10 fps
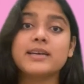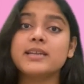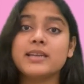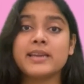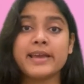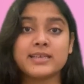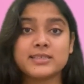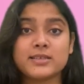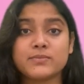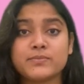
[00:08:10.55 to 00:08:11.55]
Next.
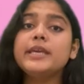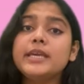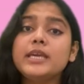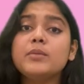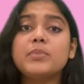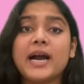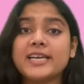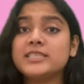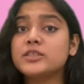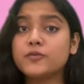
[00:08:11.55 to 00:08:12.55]
He
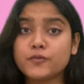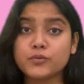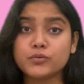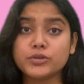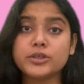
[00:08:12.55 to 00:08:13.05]
buys food.